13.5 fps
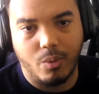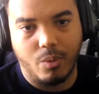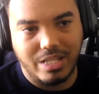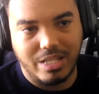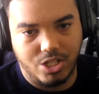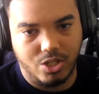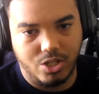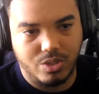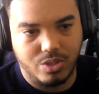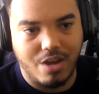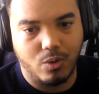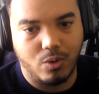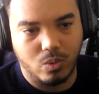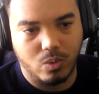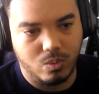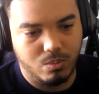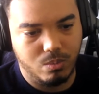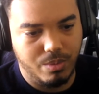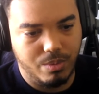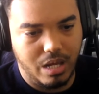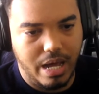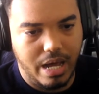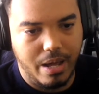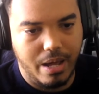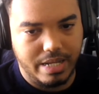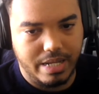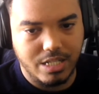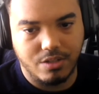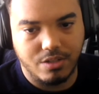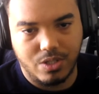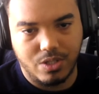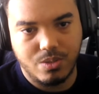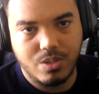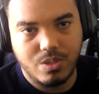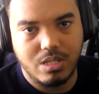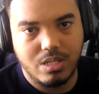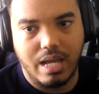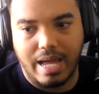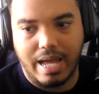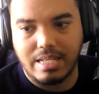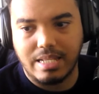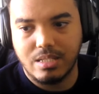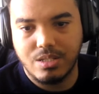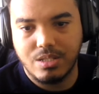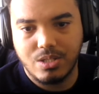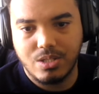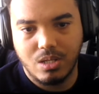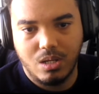I went to several interviews, and